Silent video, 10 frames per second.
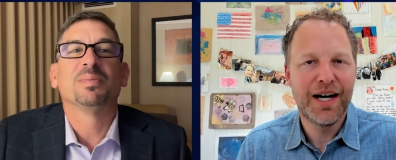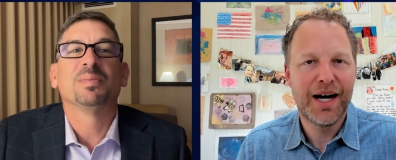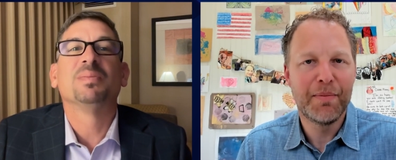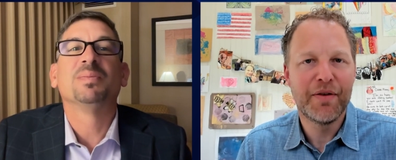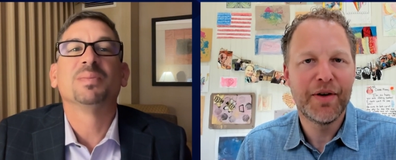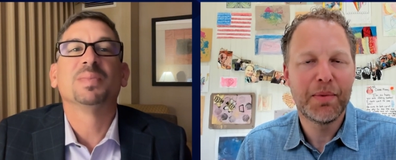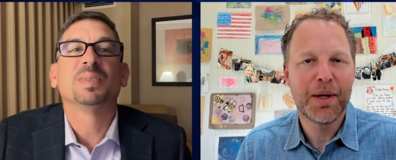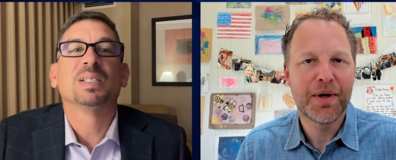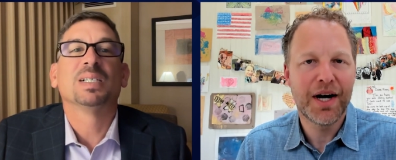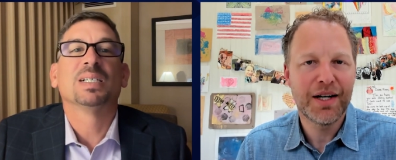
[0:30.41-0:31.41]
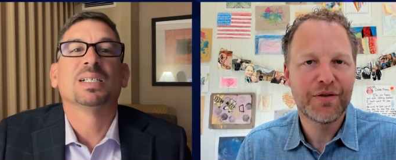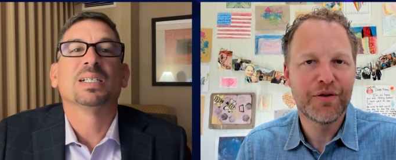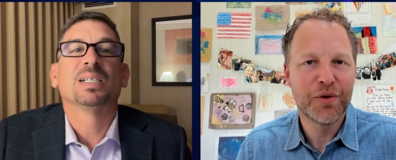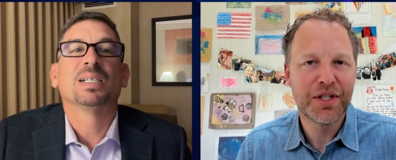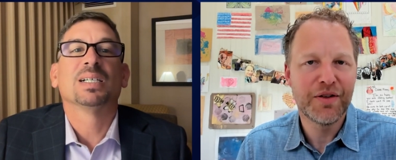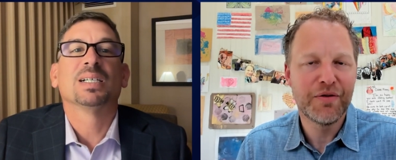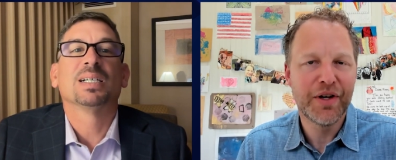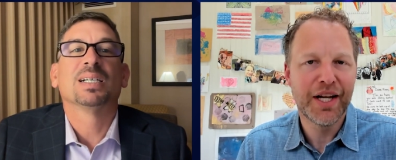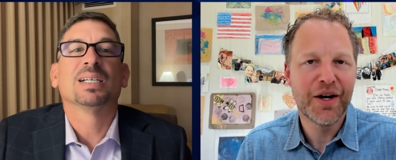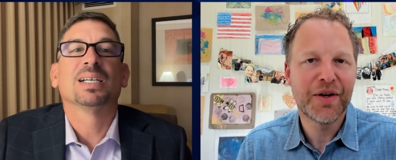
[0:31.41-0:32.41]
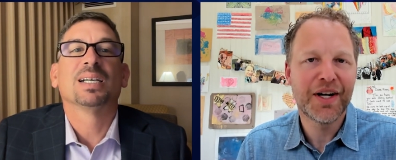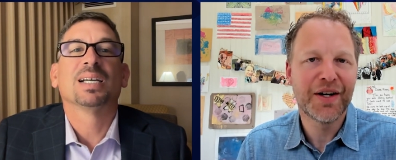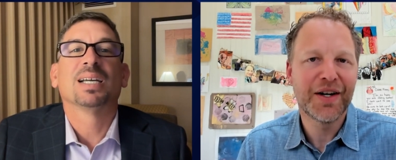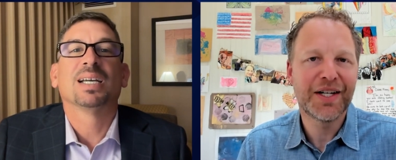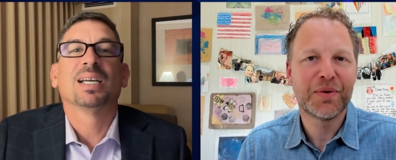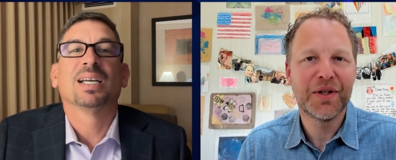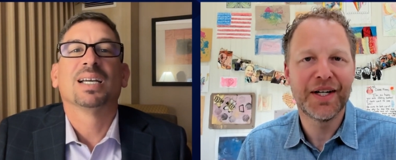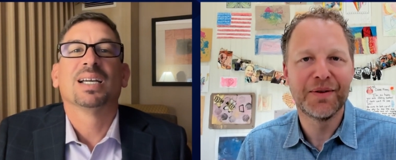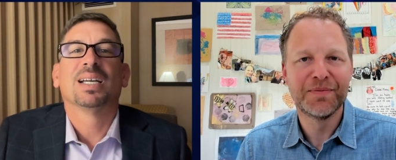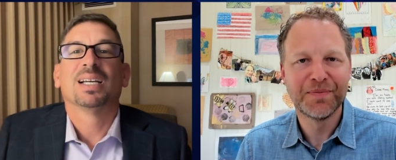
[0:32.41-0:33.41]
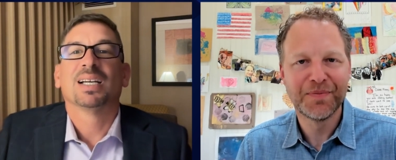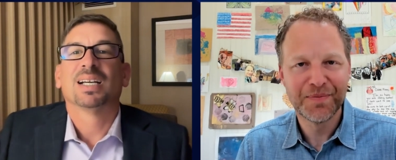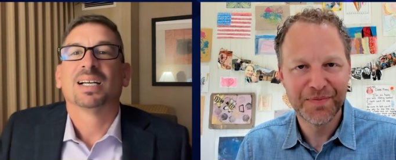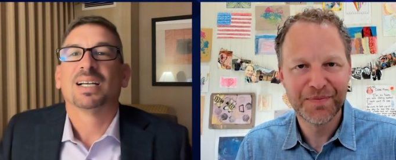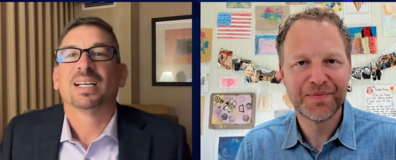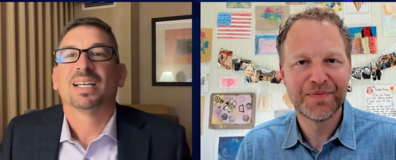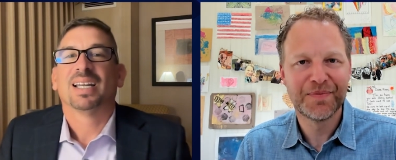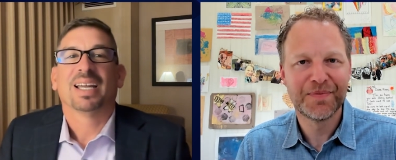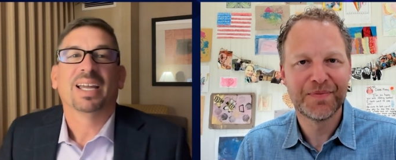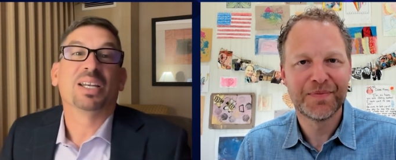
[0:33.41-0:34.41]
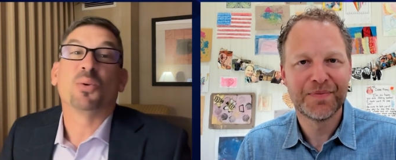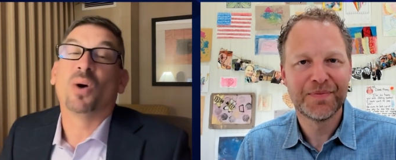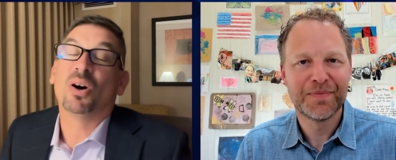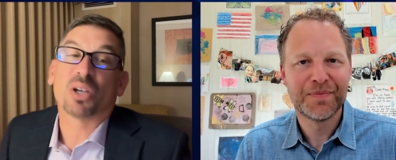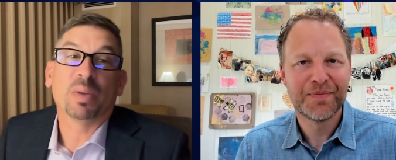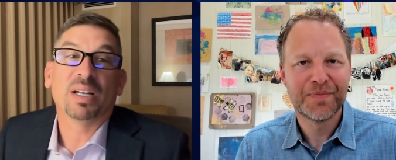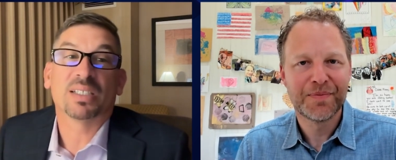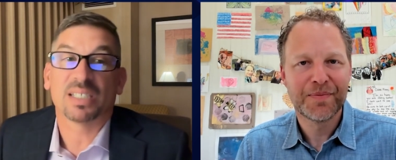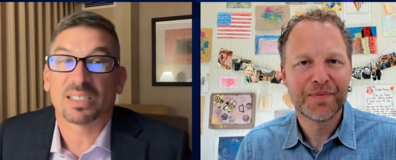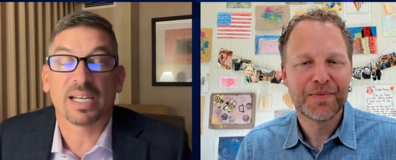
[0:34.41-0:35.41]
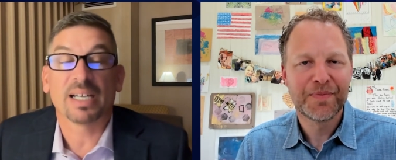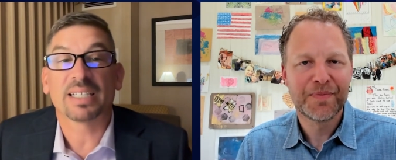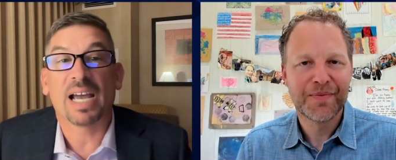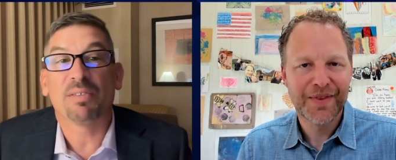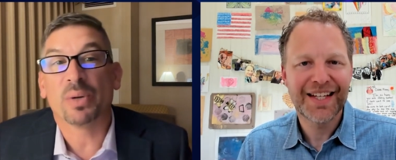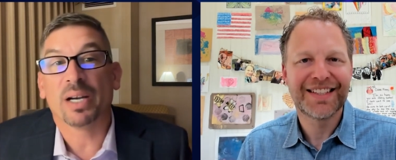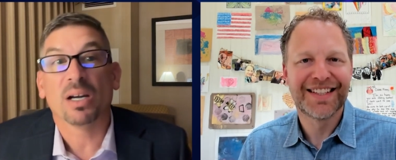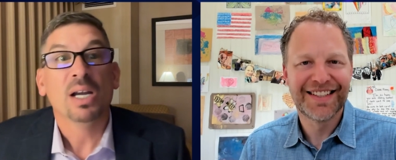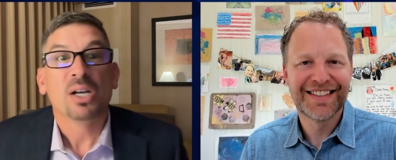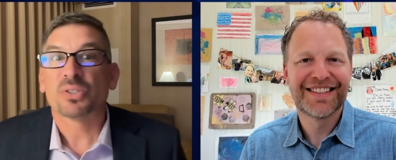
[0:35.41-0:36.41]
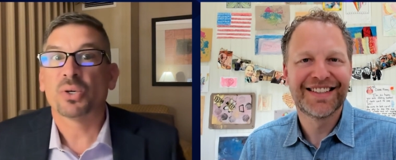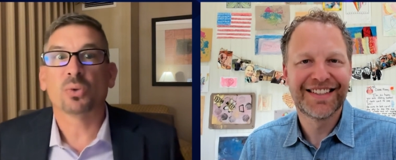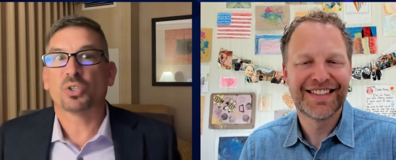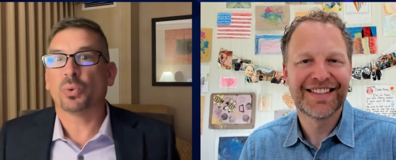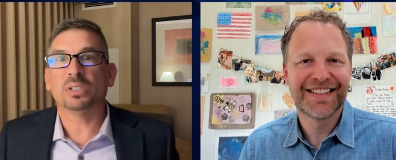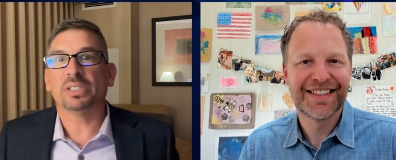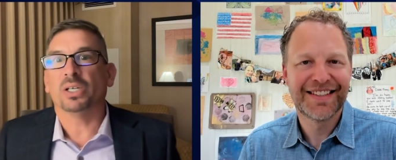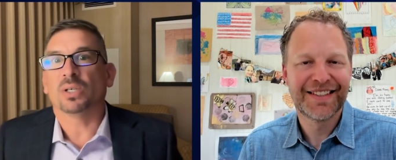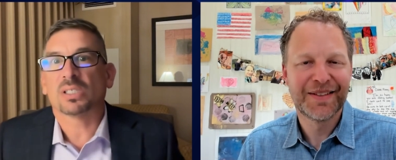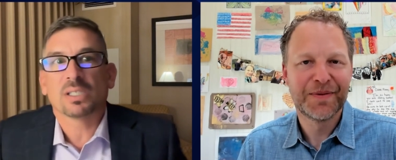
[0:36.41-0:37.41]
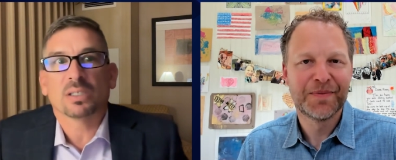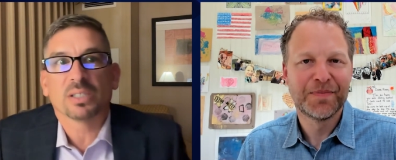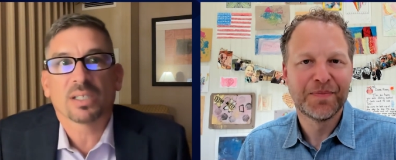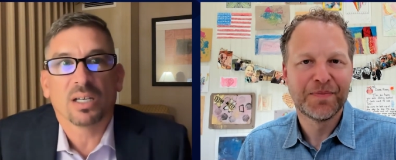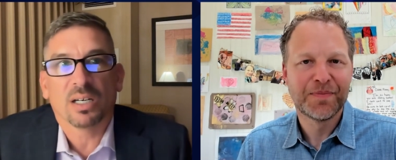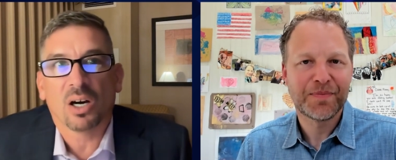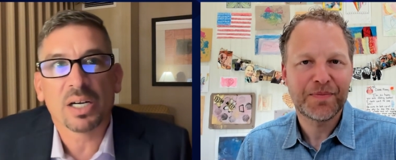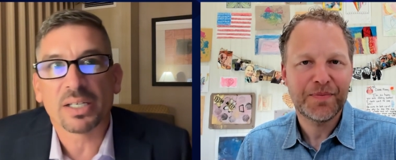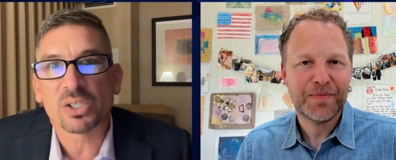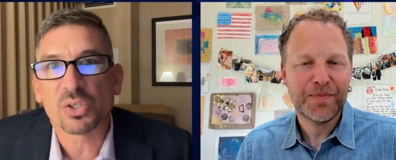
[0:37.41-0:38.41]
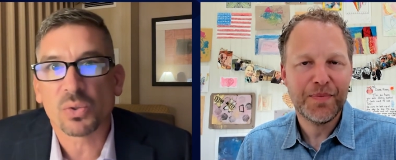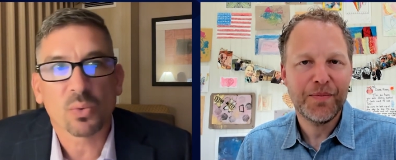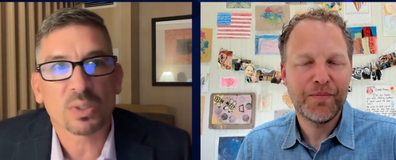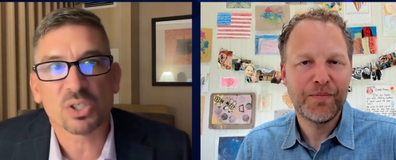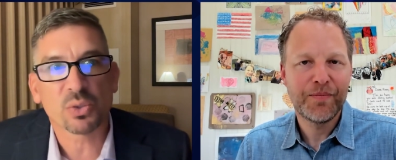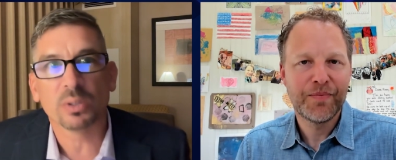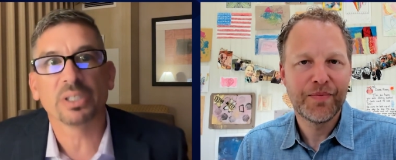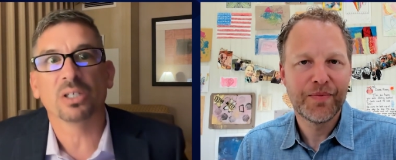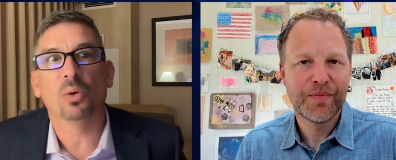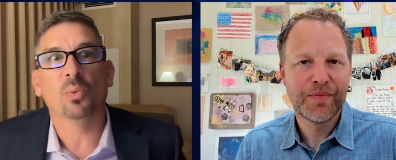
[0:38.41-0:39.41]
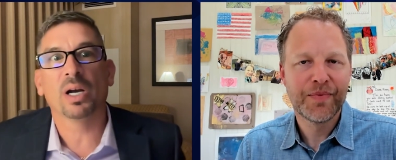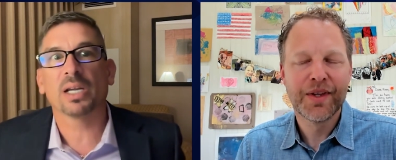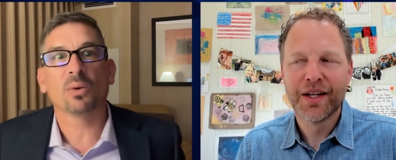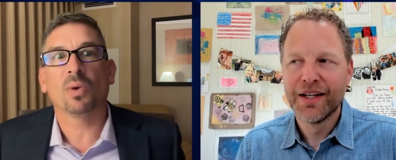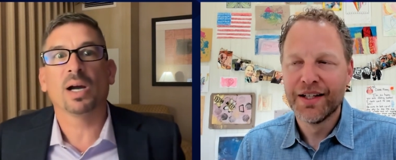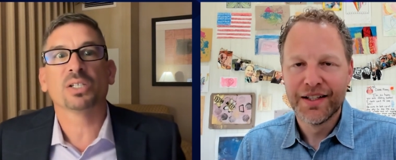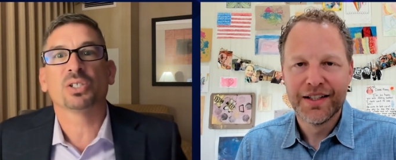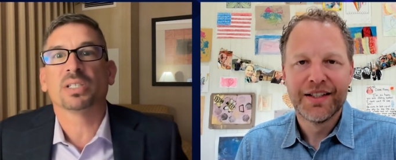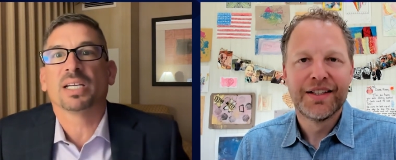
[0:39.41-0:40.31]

Speaker 1: Uh, I'm the VP of Product for Voice and Video here at Twilio.
Speaker 2: Andy, welcome, and it's exciting to have you here. So, Twilio, let's tell the uh, audience what's Twilio and why why should